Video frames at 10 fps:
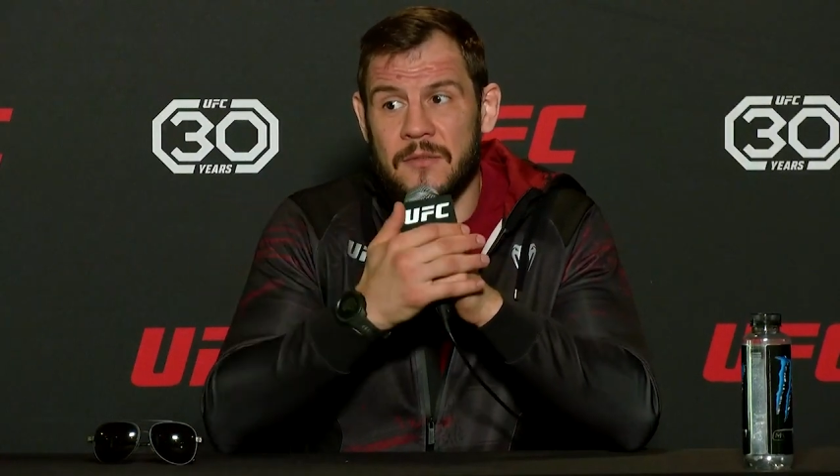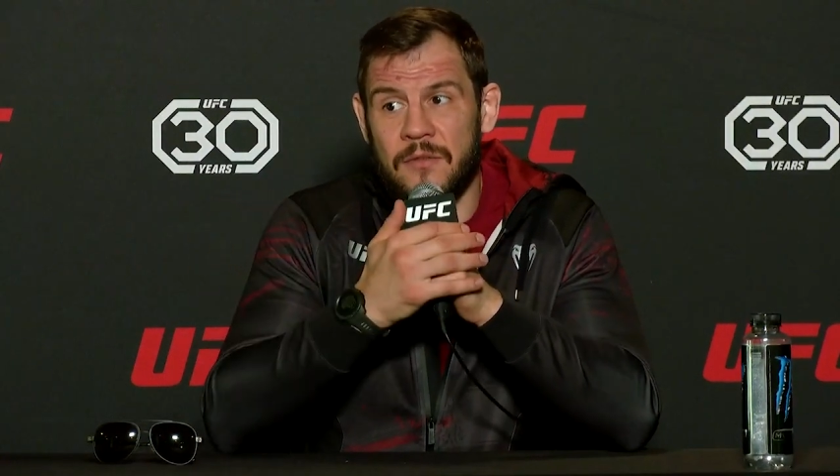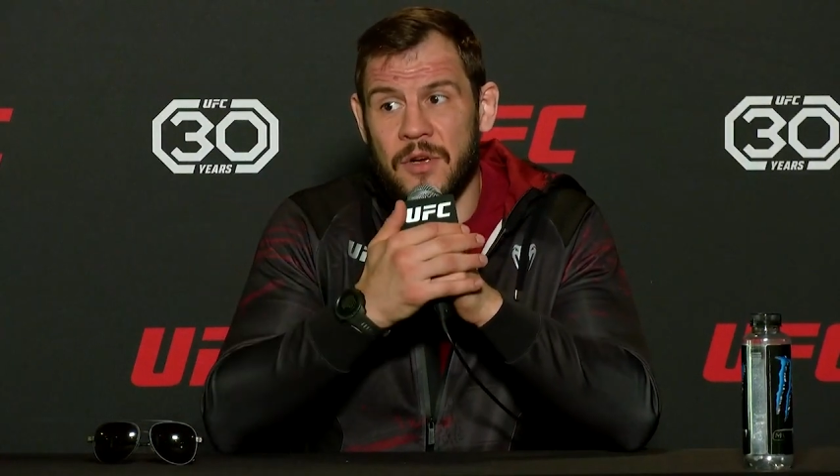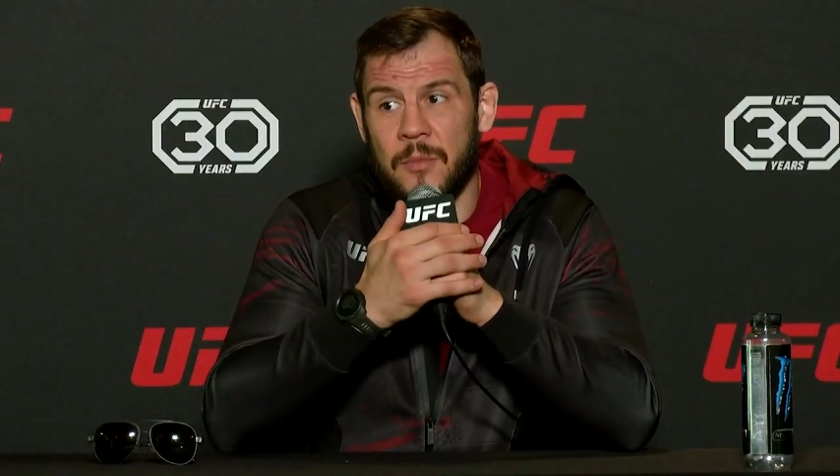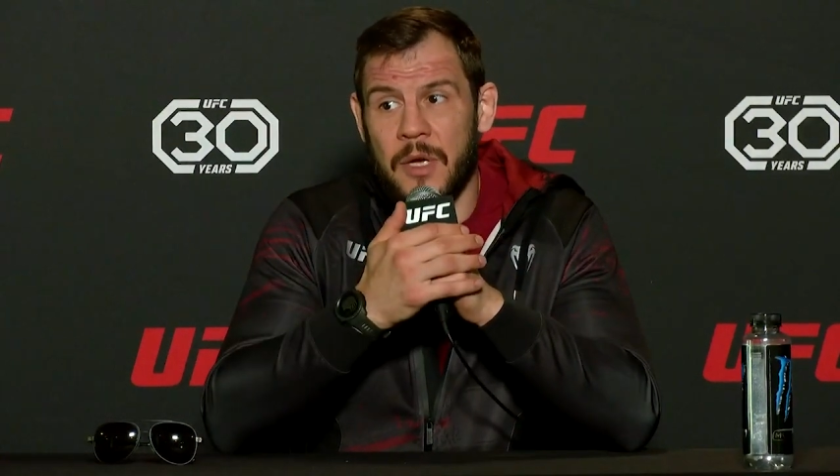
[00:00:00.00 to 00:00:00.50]

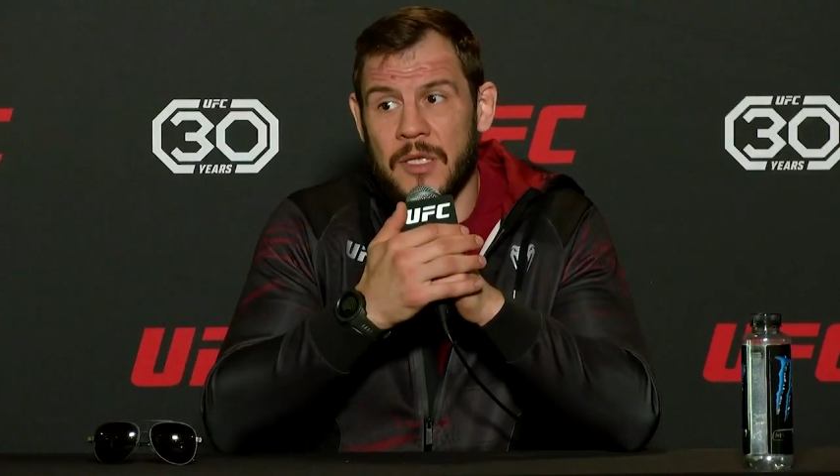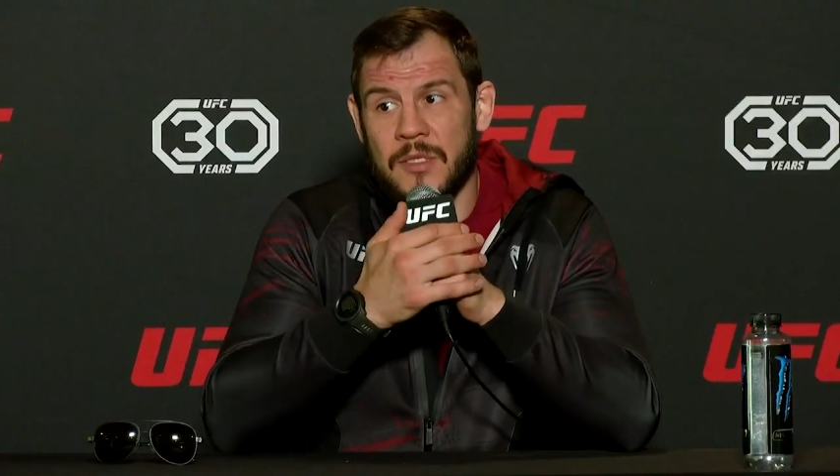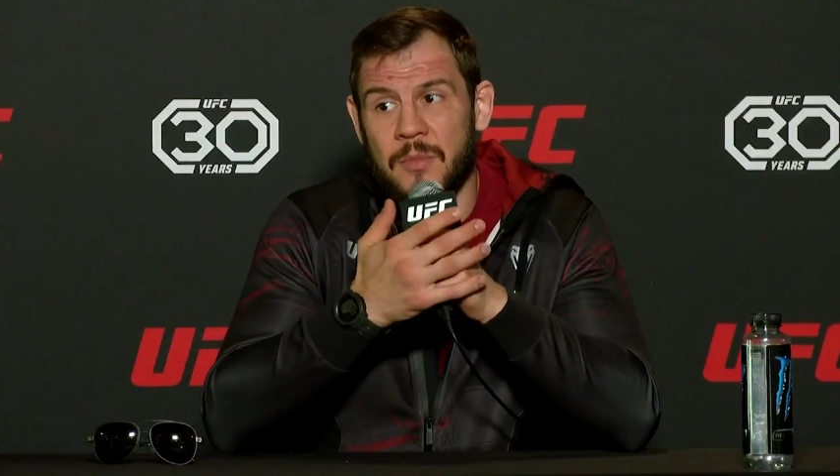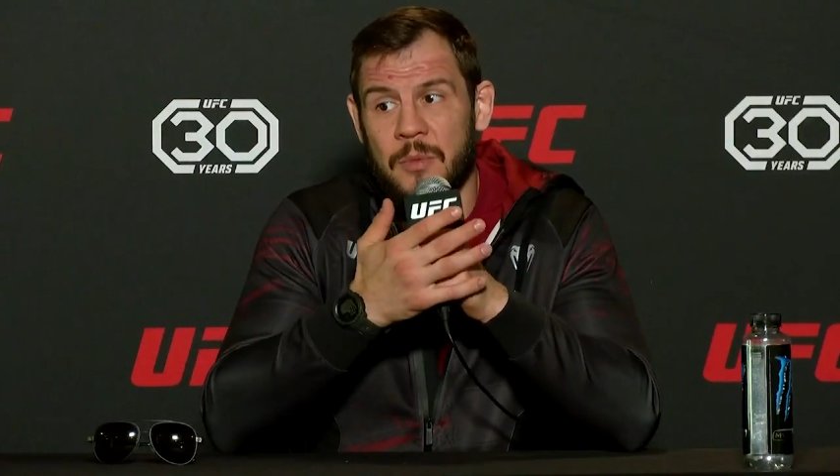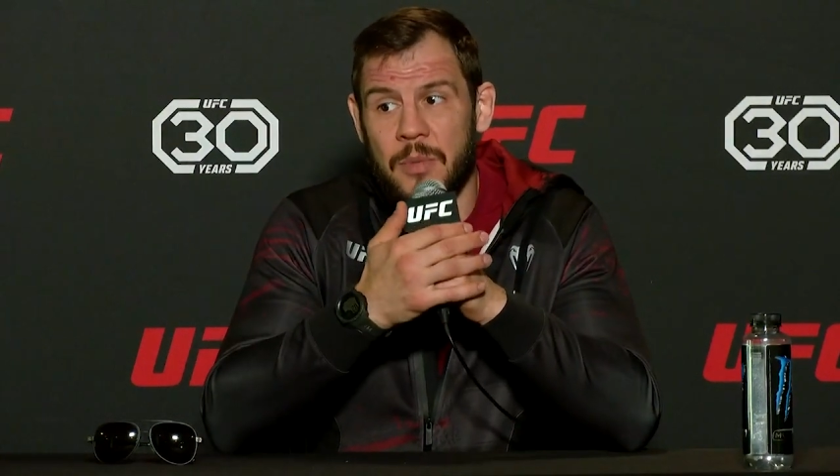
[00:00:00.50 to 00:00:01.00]
3 months
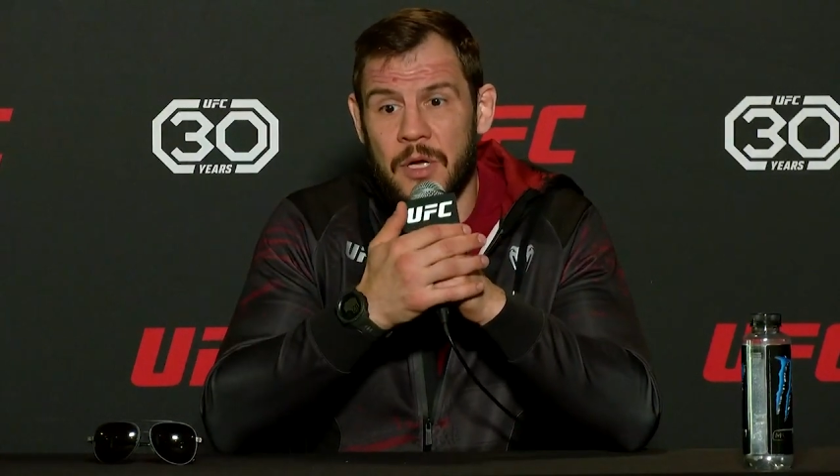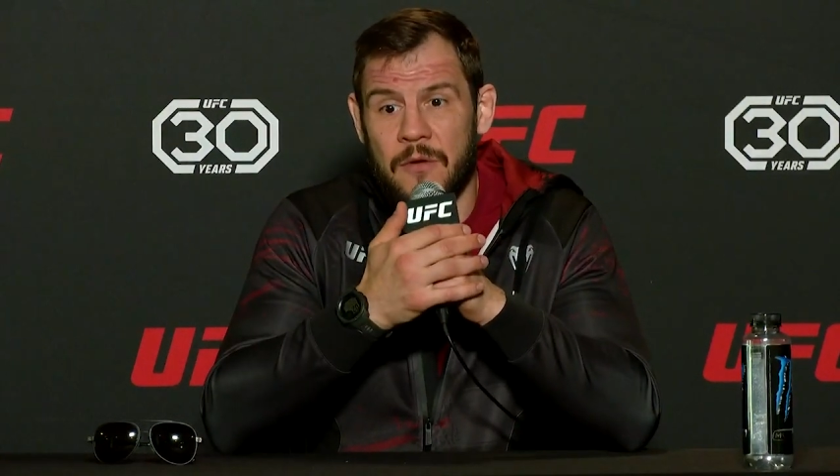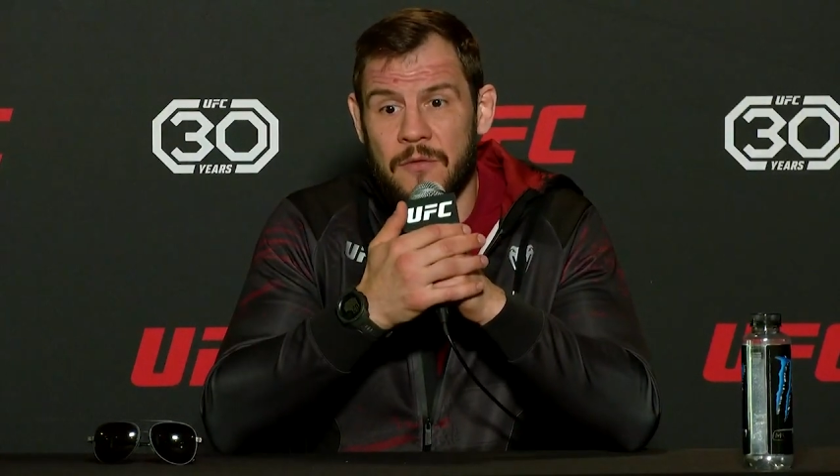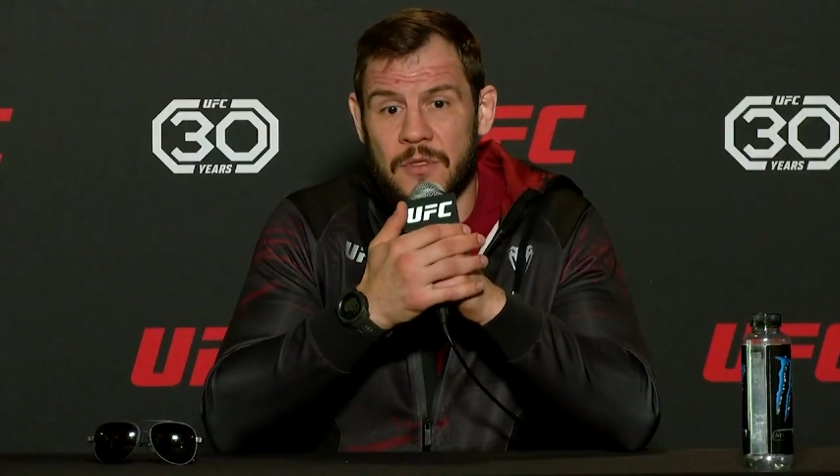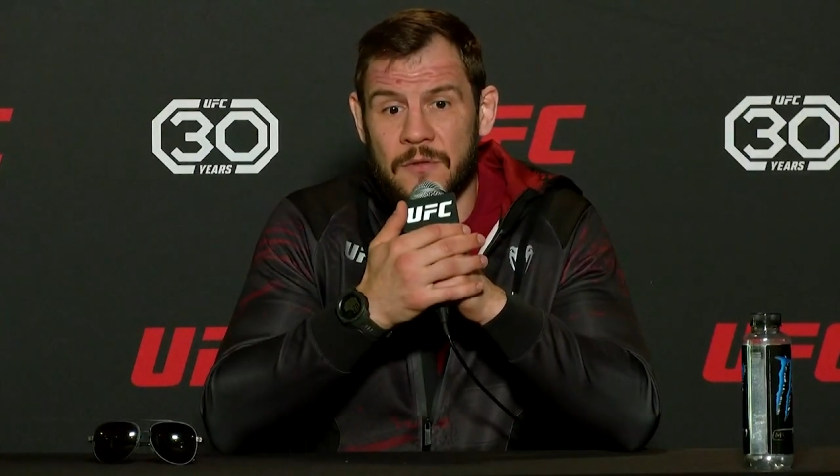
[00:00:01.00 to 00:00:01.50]
prepare
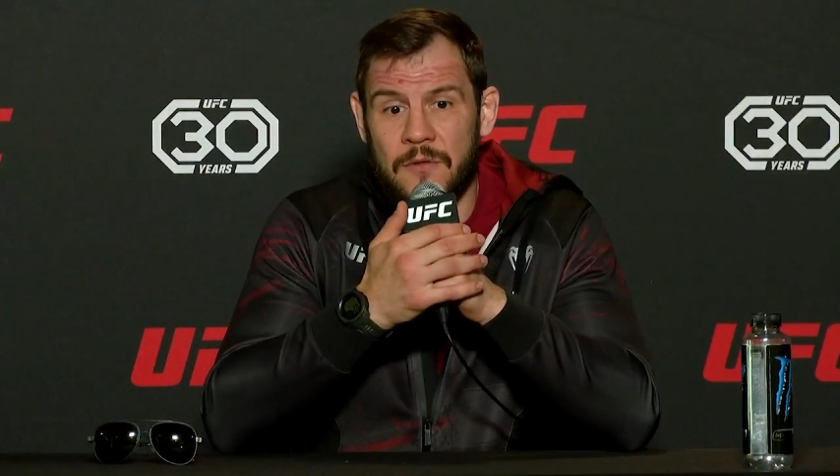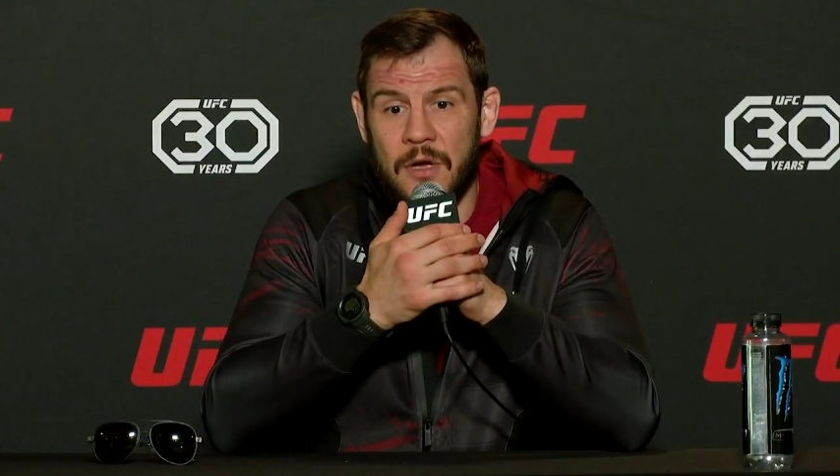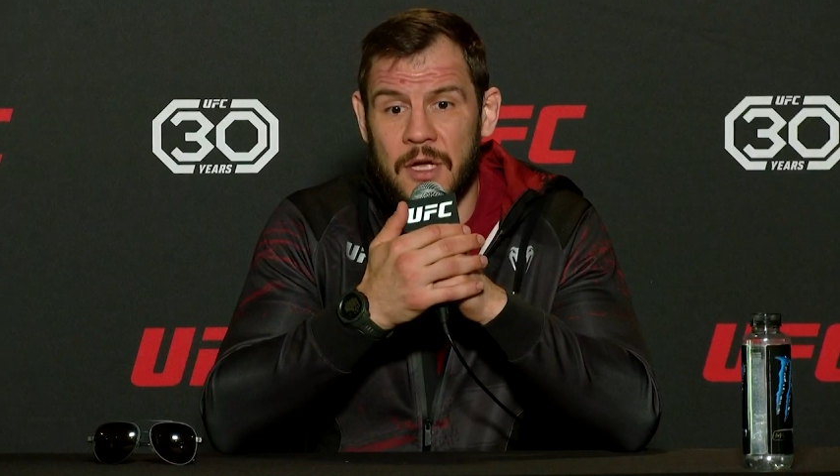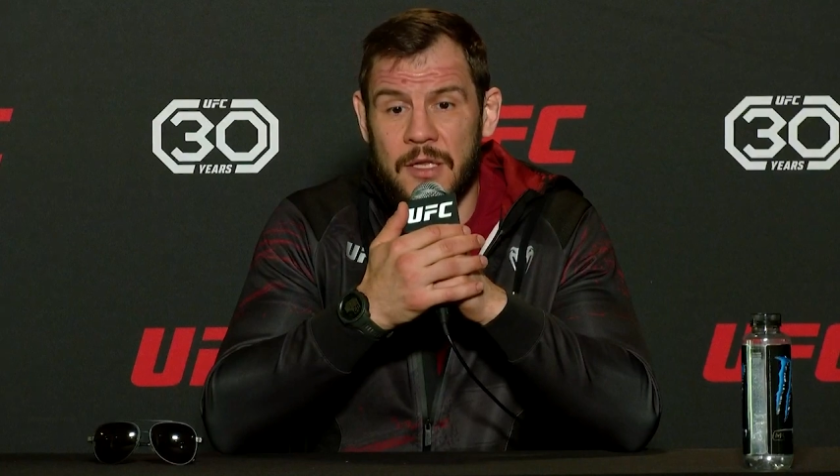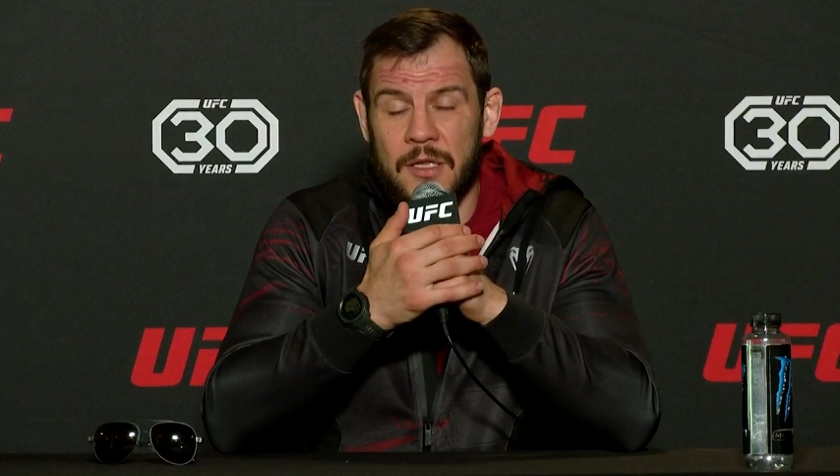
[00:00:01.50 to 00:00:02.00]
for the
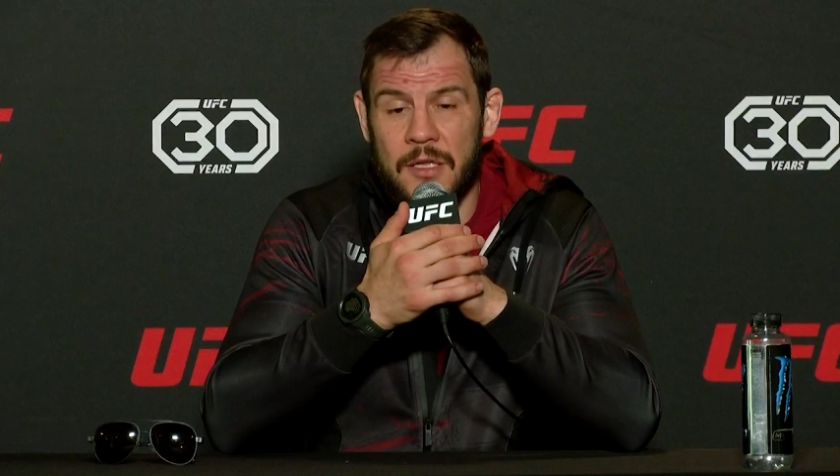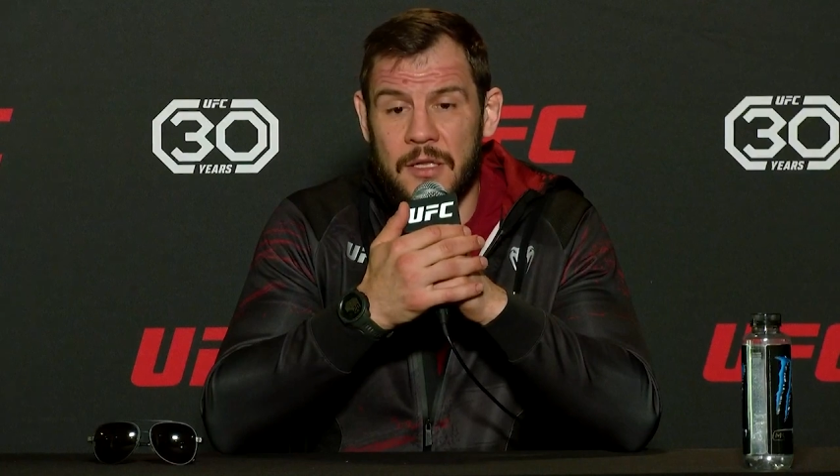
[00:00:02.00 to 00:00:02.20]
fight,